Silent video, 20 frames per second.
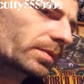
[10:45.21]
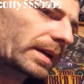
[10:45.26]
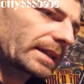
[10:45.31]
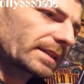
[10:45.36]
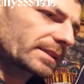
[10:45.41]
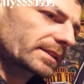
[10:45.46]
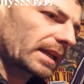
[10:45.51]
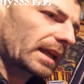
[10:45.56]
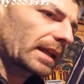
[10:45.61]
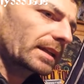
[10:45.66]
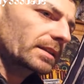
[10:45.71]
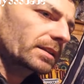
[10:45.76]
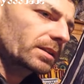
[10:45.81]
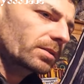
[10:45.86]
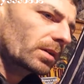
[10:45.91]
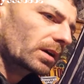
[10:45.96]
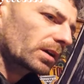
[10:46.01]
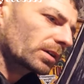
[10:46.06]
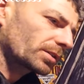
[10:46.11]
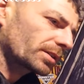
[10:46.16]
To extend,
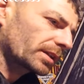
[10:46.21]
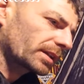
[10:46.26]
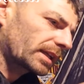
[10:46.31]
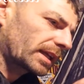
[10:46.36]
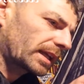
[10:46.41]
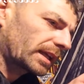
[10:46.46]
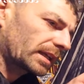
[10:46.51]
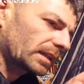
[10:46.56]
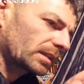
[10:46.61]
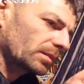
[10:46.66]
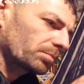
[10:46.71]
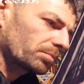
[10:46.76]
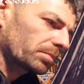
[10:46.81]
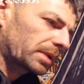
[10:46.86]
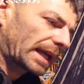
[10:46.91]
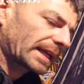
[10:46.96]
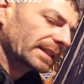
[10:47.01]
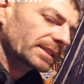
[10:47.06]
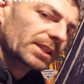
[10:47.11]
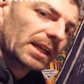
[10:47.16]
you are going to need
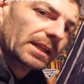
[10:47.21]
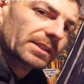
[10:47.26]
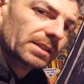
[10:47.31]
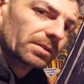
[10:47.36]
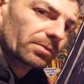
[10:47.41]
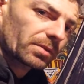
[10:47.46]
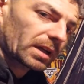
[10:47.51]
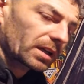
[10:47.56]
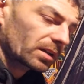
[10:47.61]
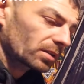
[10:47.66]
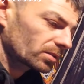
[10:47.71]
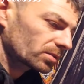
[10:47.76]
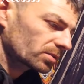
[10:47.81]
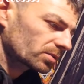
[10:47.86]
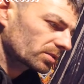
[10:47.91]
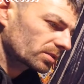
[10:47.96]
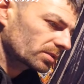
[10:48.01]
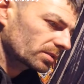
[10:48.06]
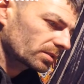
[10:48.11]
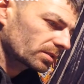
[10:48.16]
blank chassis
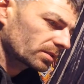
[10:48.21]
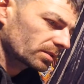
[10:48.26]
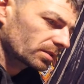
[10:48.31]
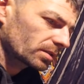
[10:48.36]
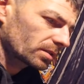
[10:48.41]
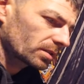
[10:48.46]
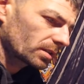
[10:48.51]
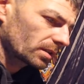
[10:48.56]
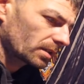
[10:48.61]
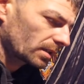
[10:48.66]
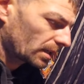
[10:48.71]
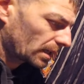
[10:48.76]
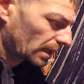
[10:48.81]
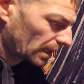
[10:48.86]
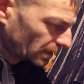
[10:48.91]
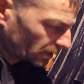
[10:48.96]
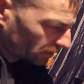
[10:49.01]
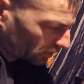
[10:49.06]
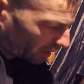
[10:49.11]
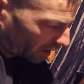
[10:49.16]
rails, and